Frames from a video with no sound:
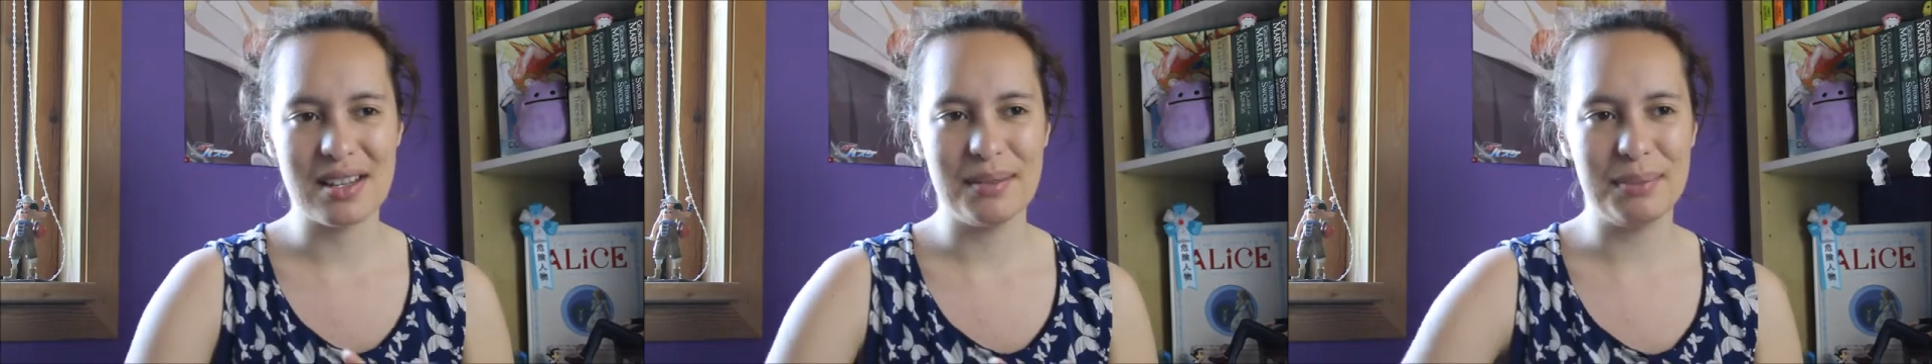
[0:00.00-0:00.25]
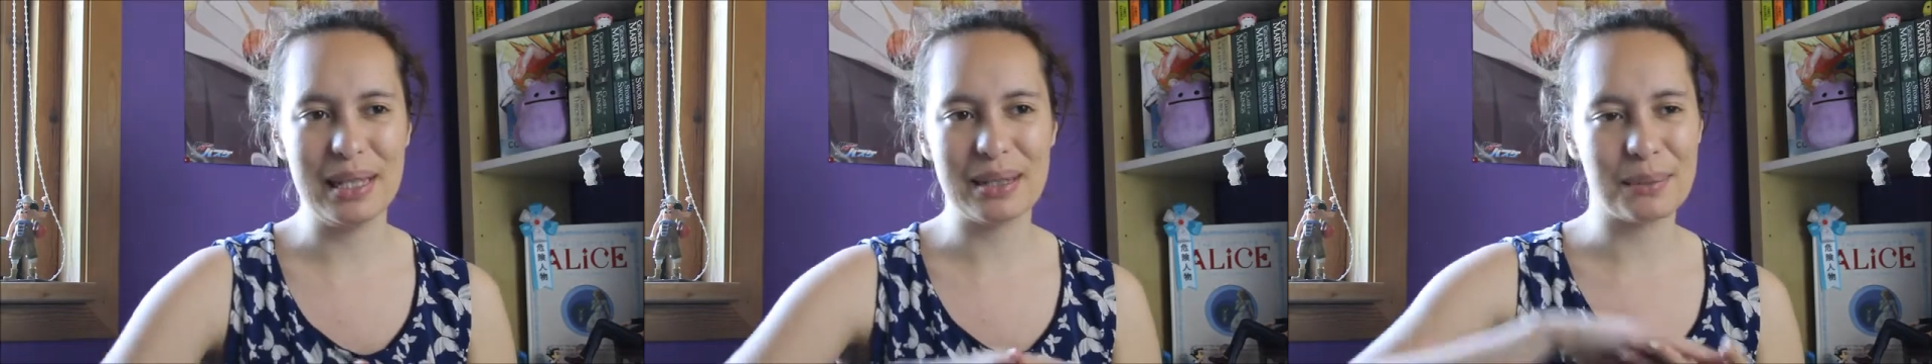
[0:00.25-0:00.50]

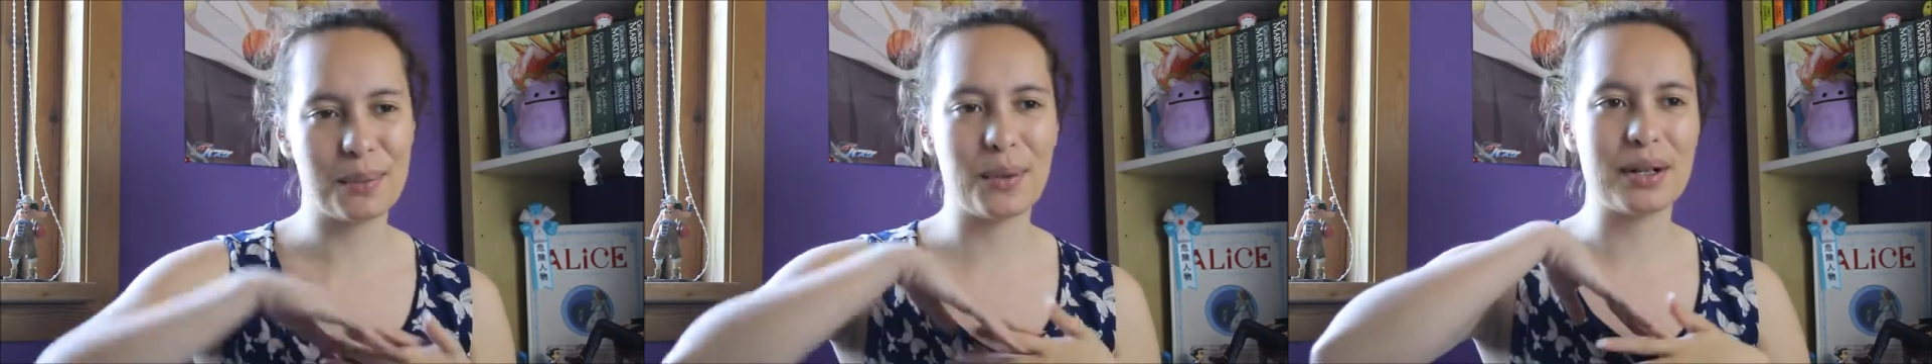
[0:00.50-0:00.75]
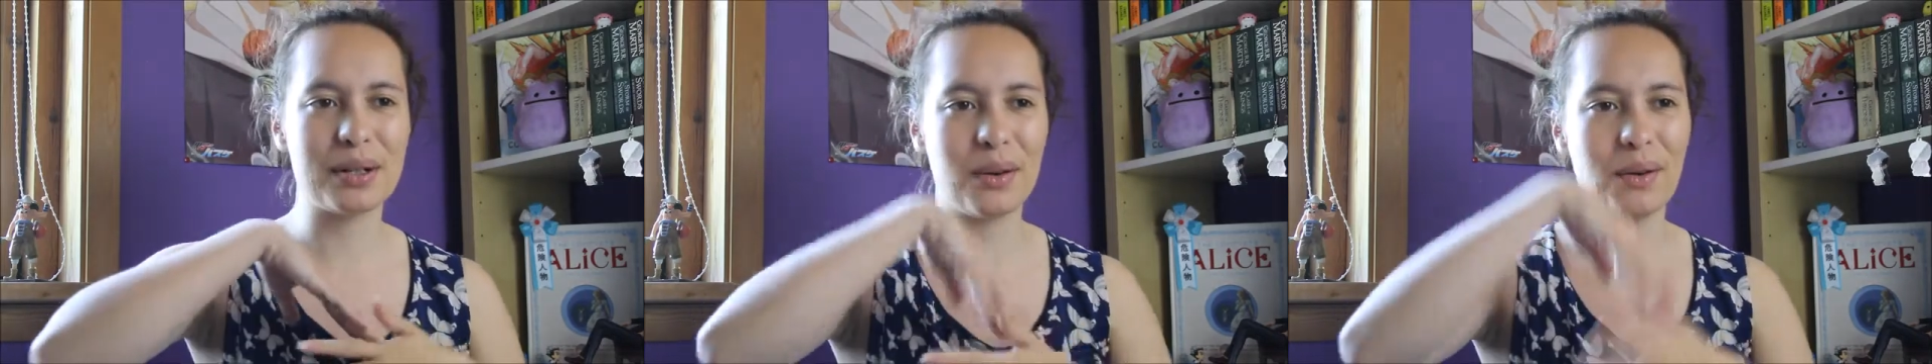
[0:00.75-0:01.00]
being number
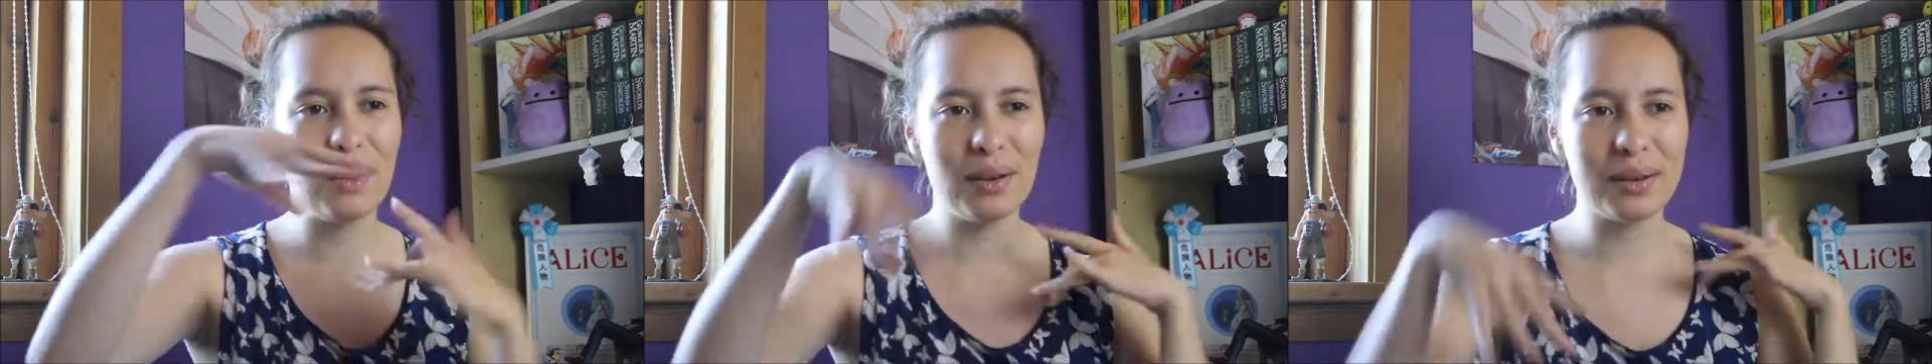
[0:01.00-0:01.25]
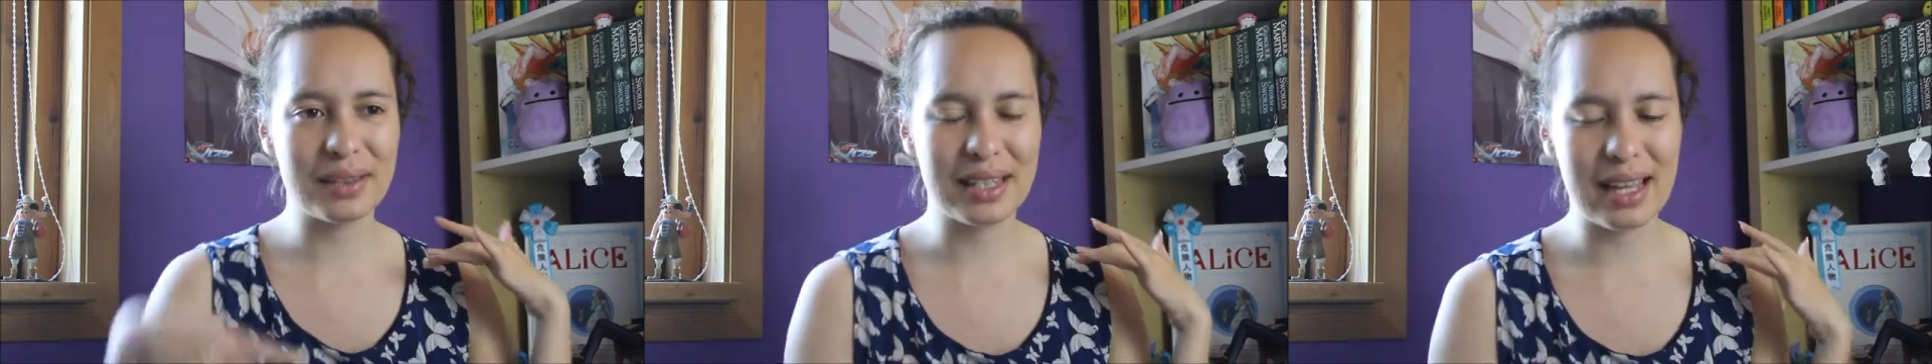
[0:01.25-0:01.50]
one in
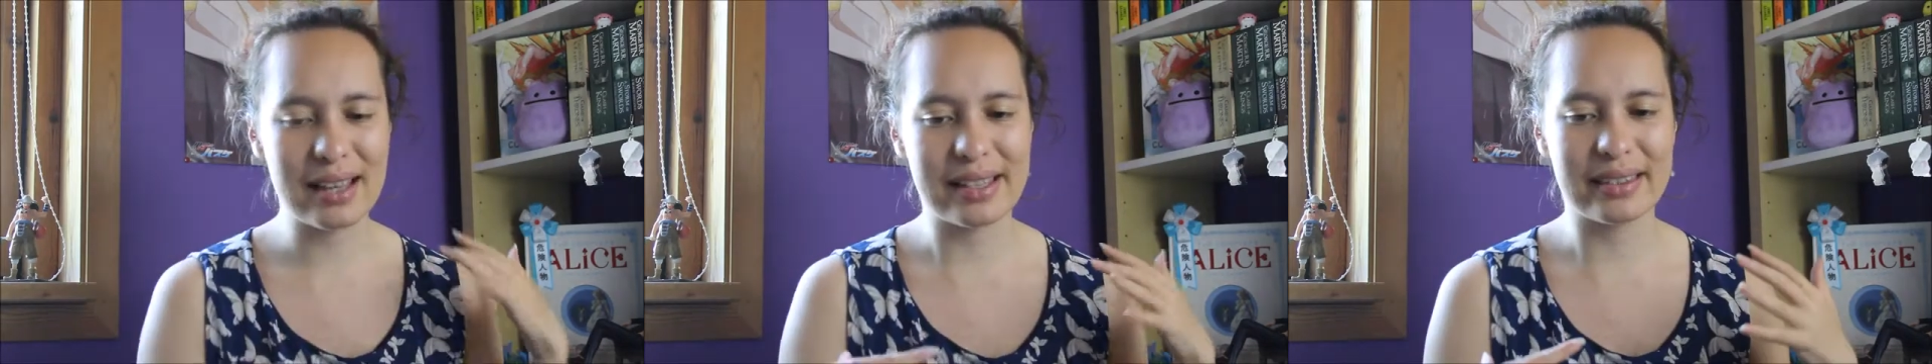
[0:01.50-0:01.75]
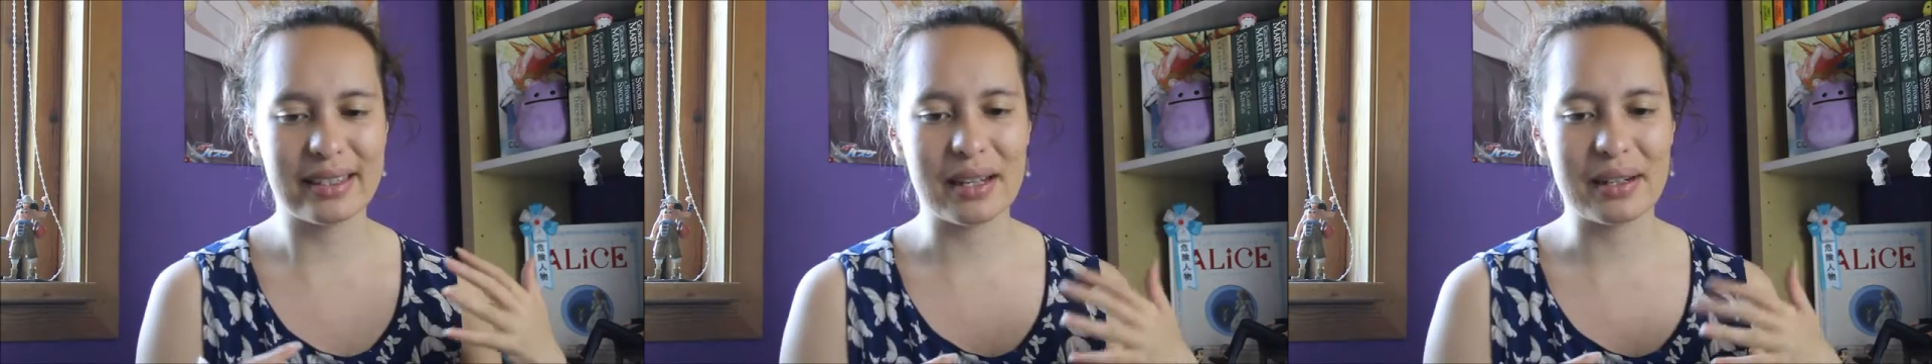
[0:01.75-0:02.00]
all days
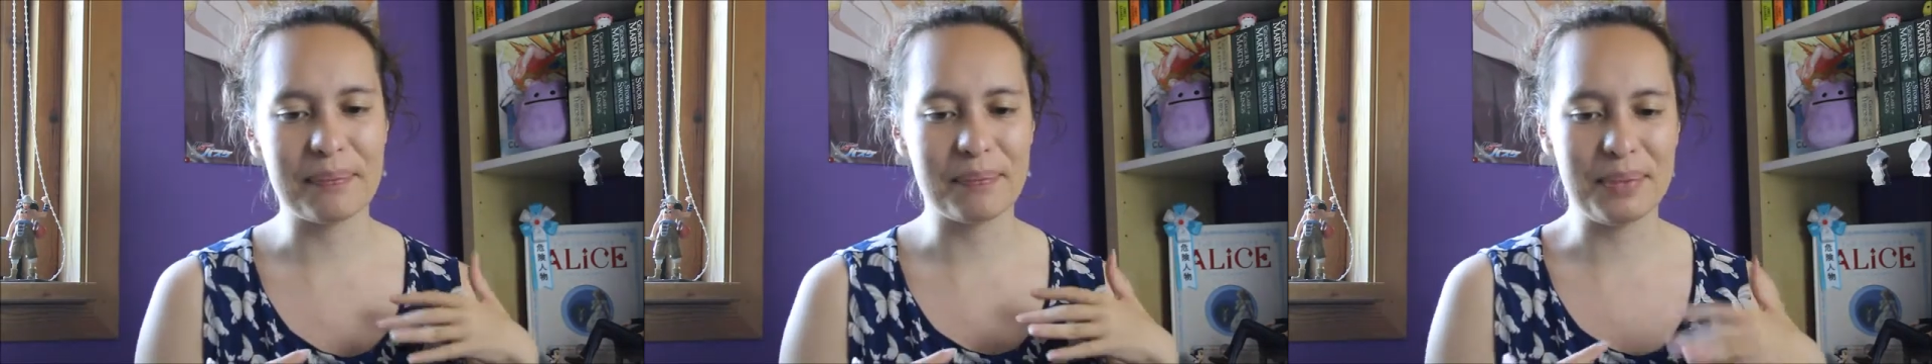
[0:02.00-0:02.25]
and then